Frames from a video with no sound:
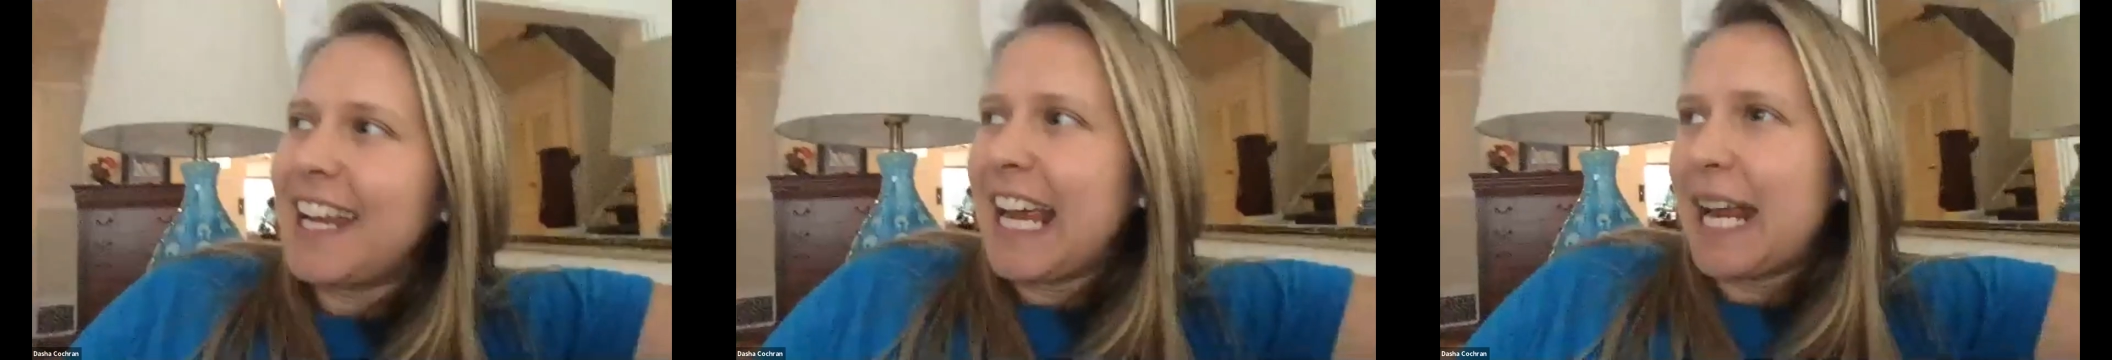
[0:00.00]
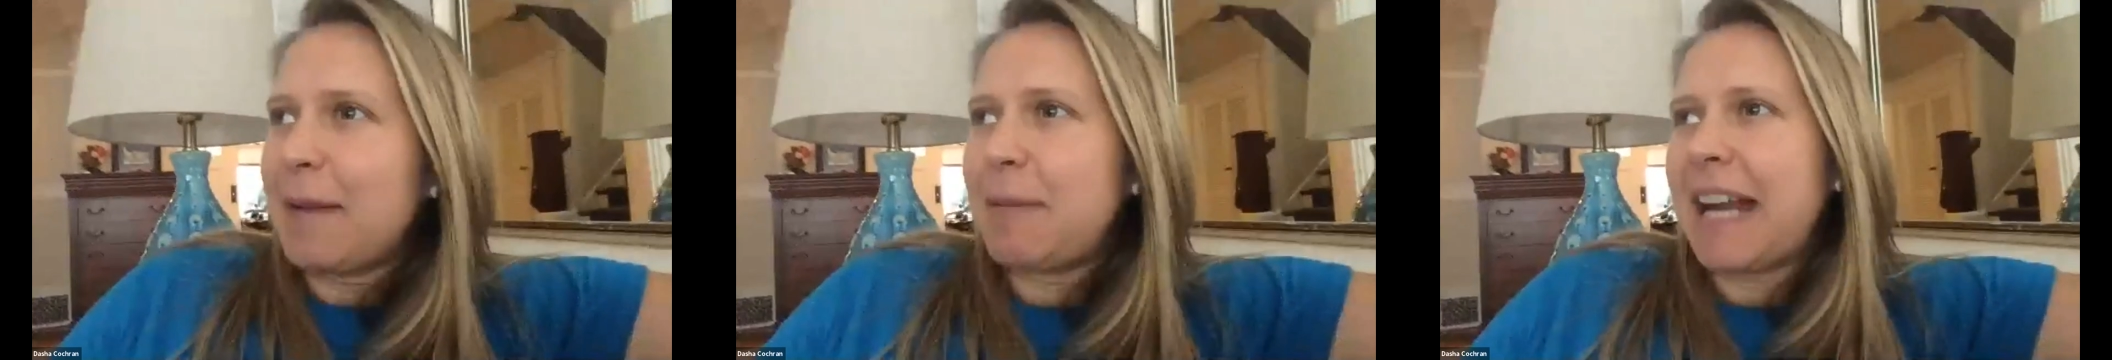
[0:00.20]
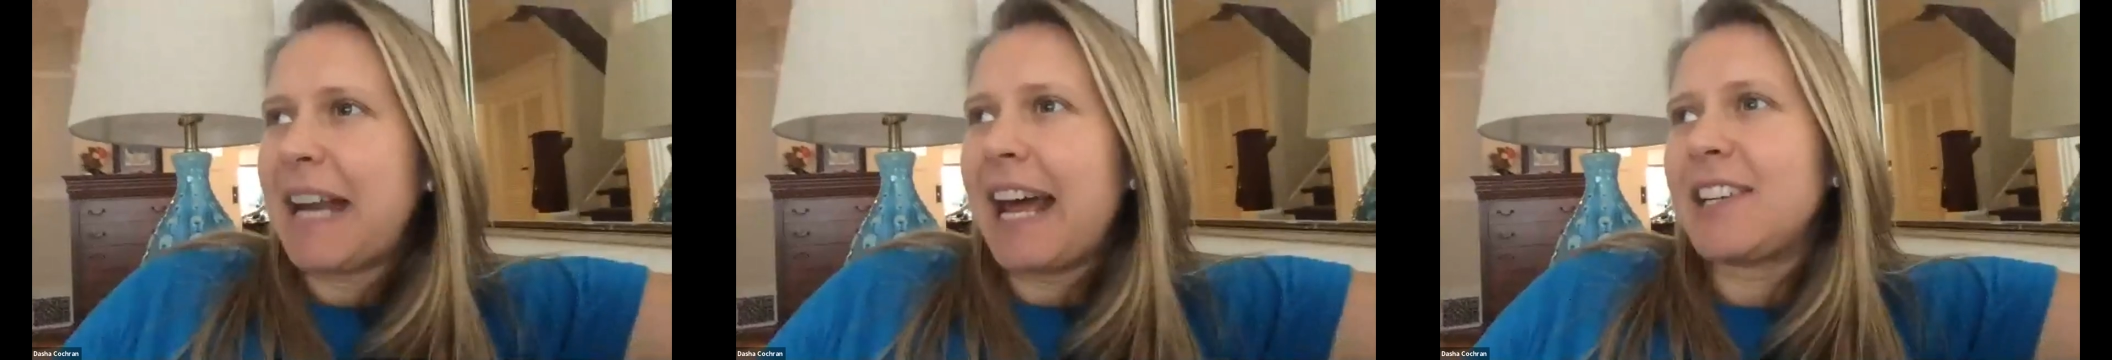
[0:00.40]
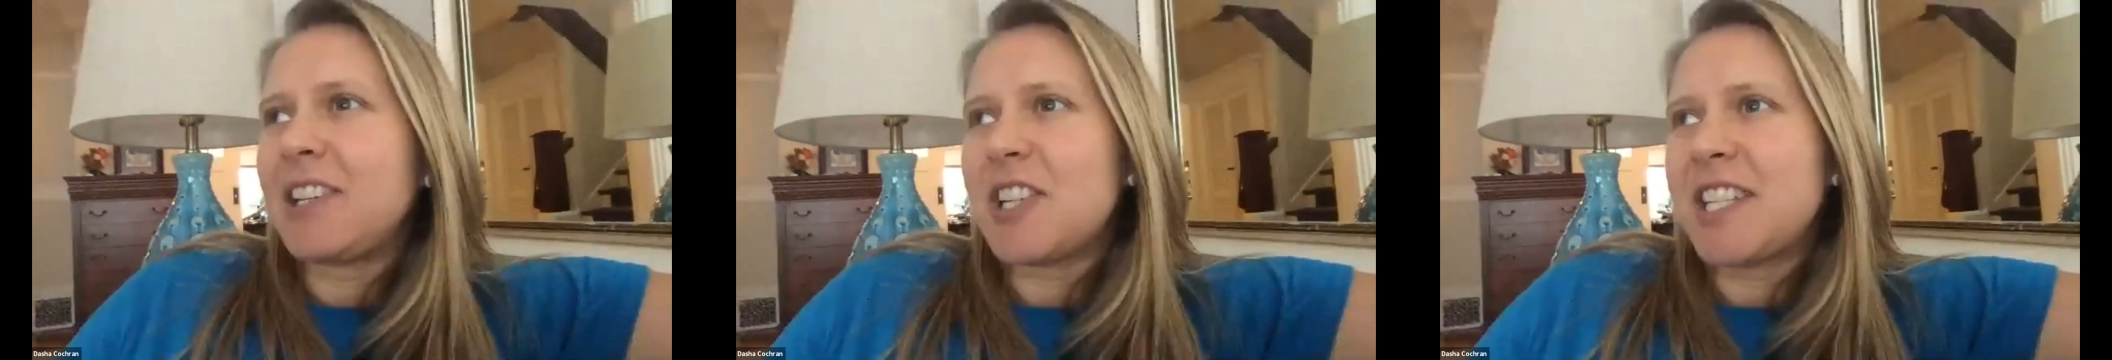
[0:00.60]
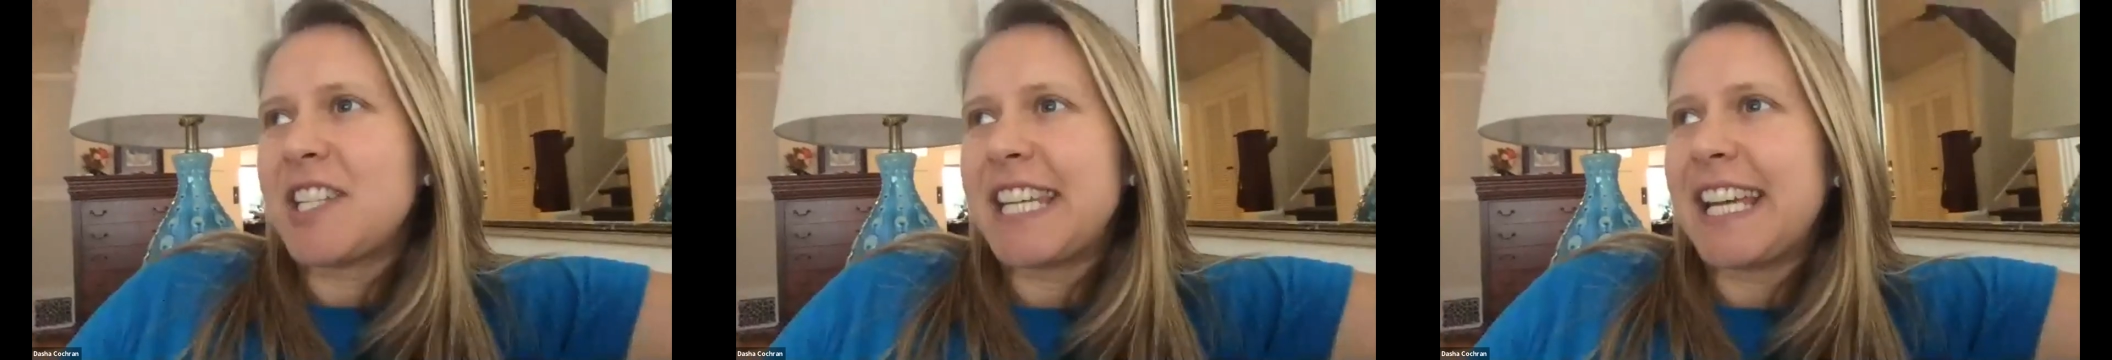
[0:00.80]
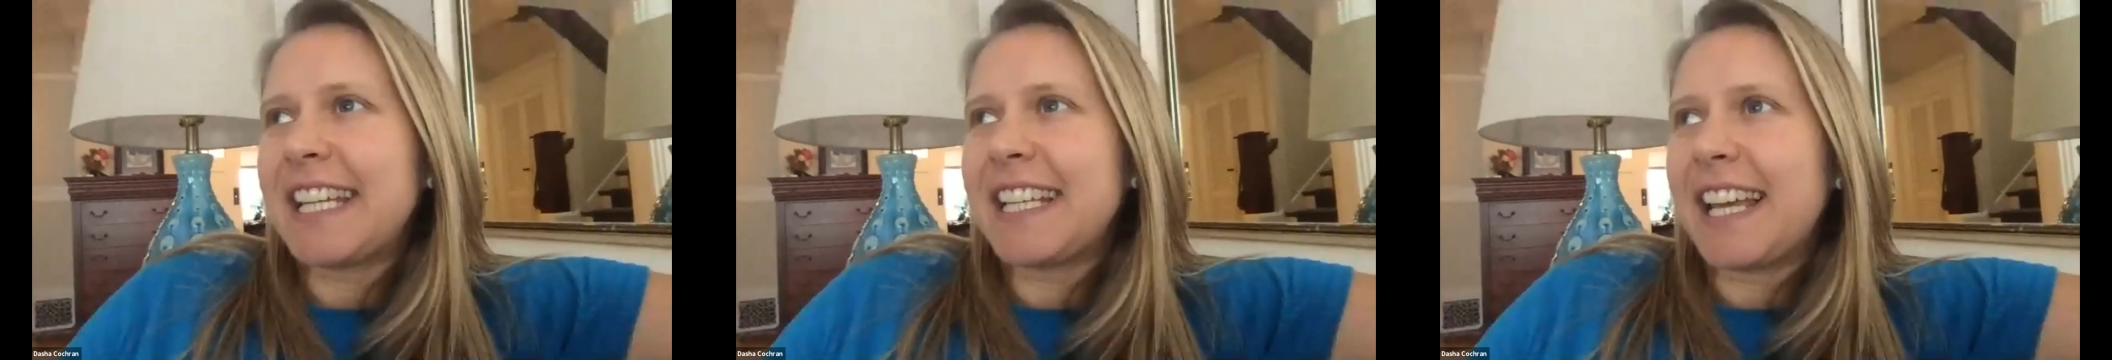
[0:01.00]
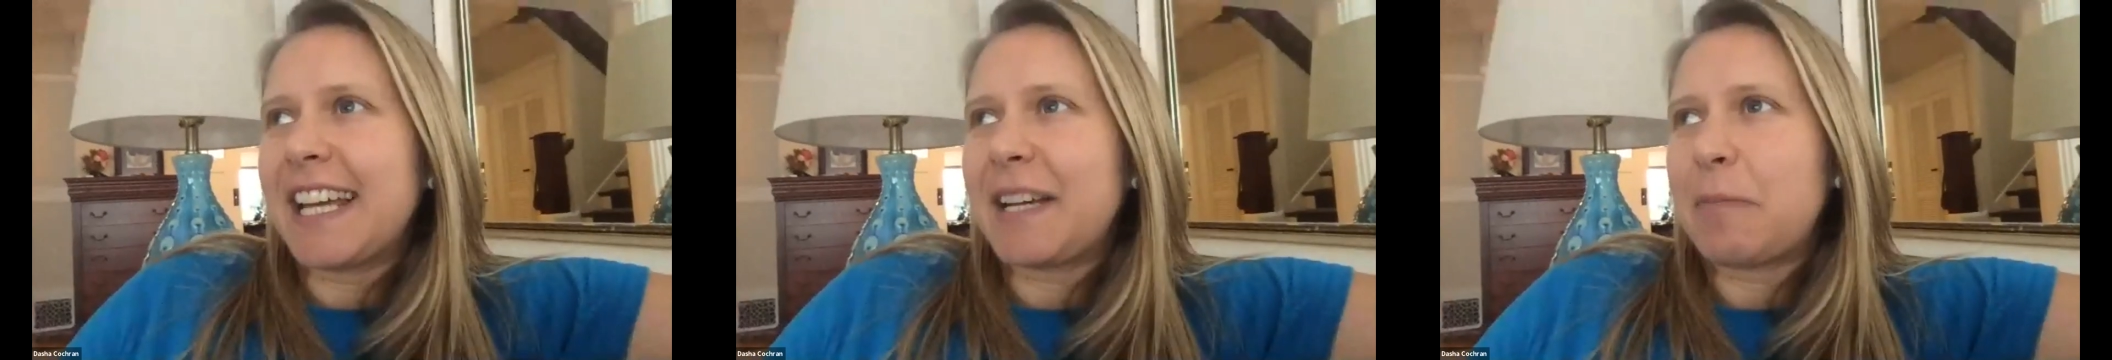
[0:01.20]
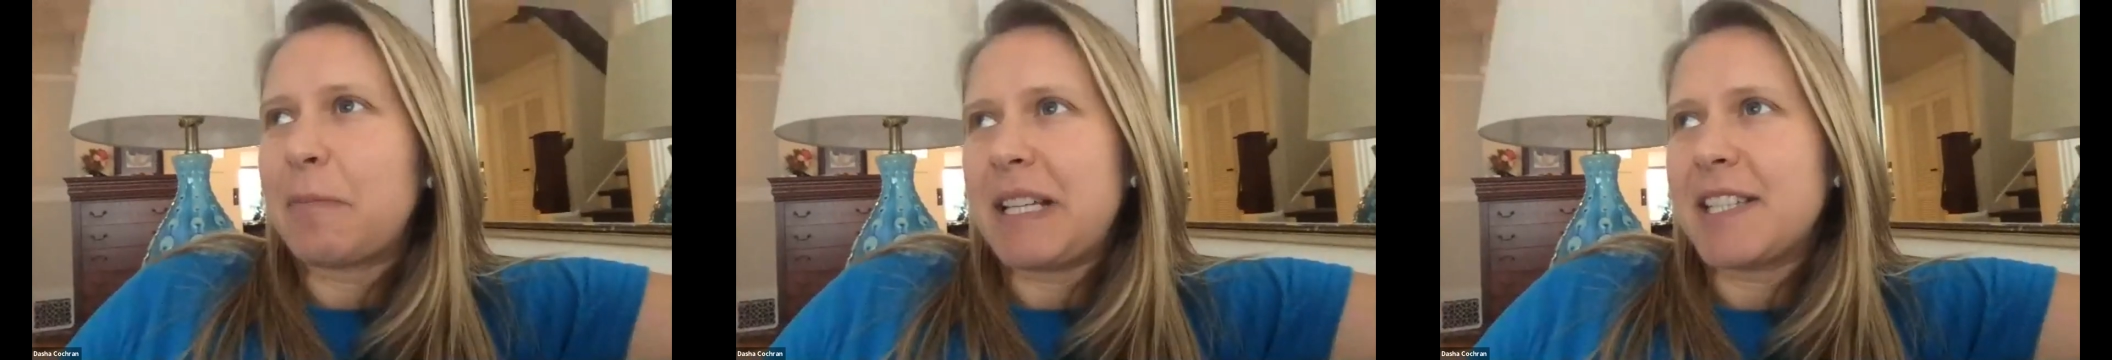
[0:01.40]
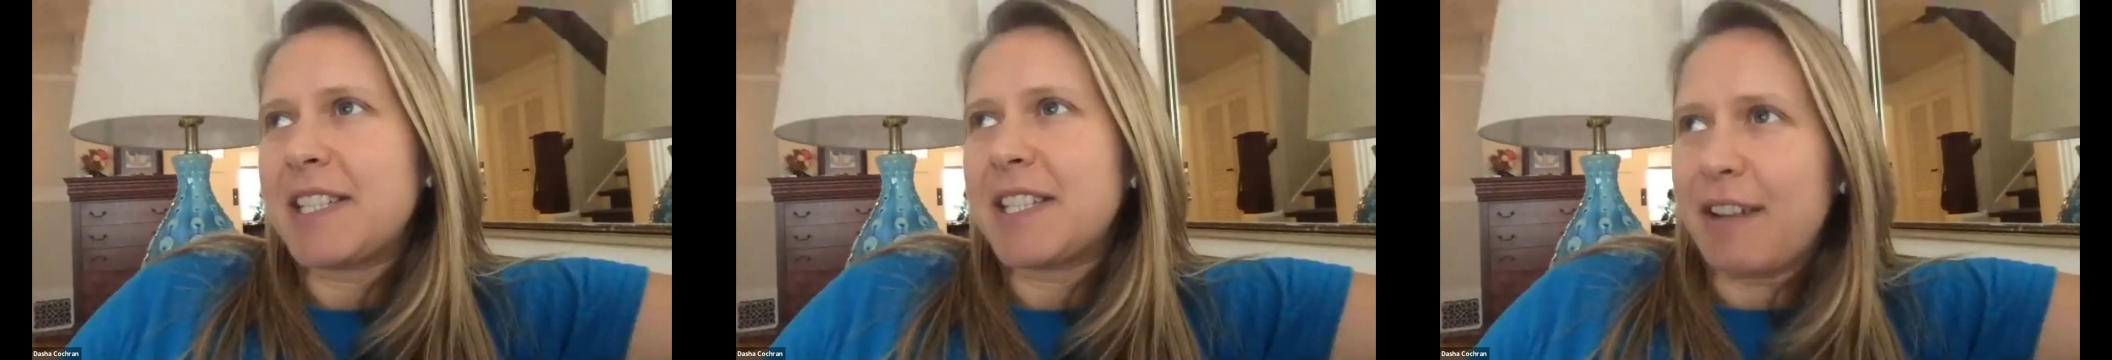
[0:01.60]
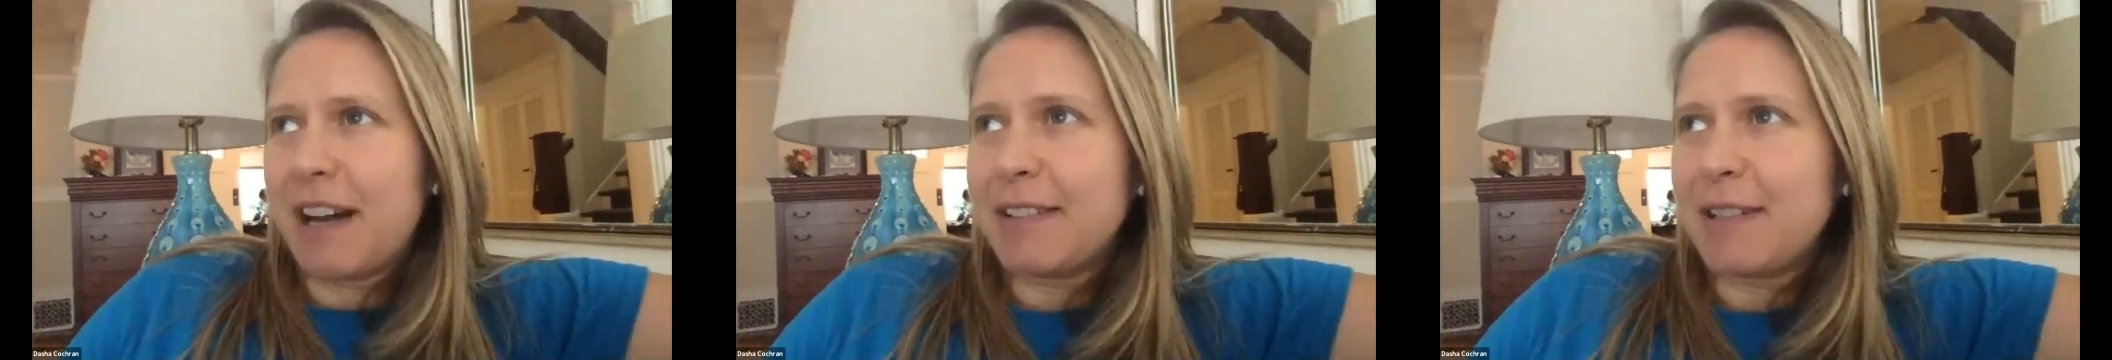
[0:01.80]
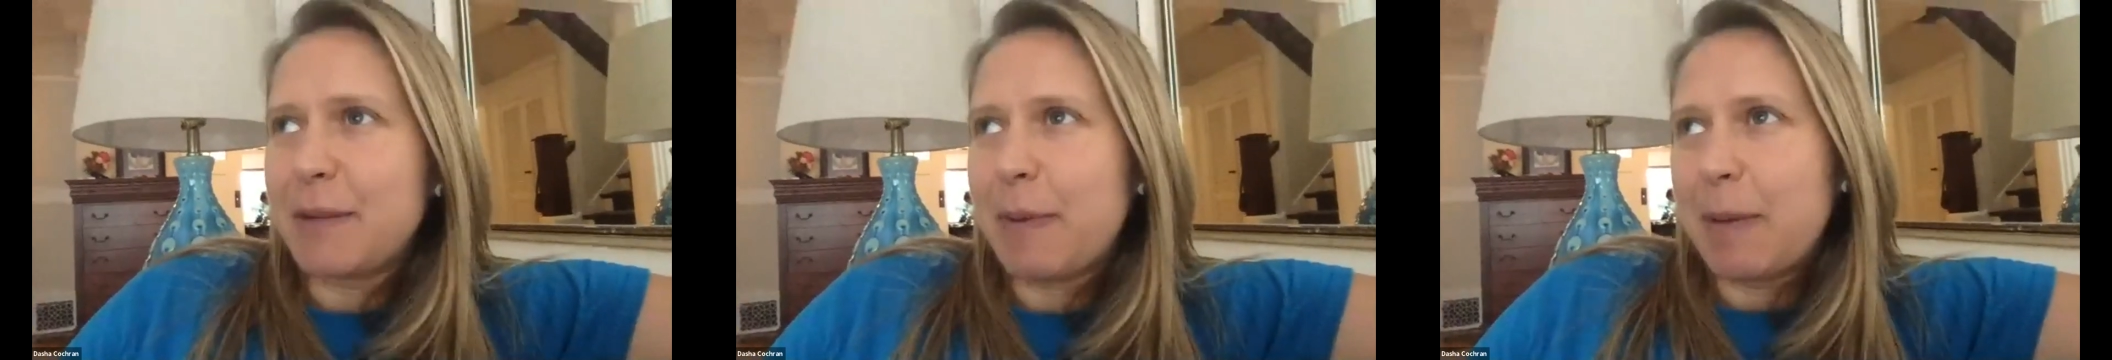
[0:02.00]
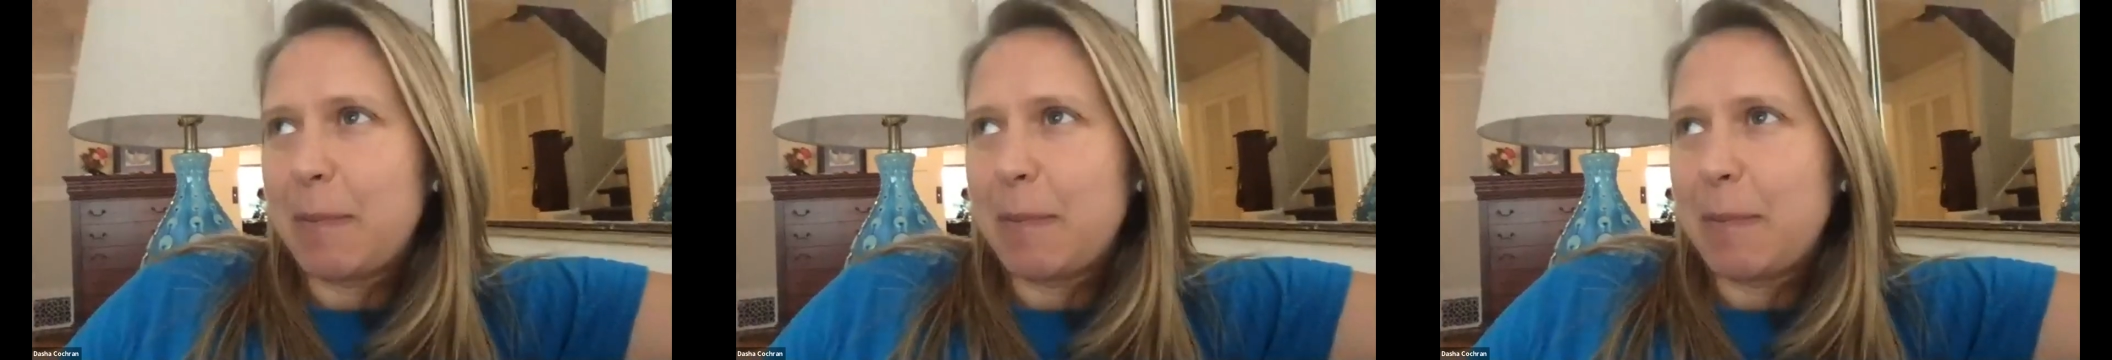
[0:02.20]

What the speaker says: And I mean, I understand like being surrounded by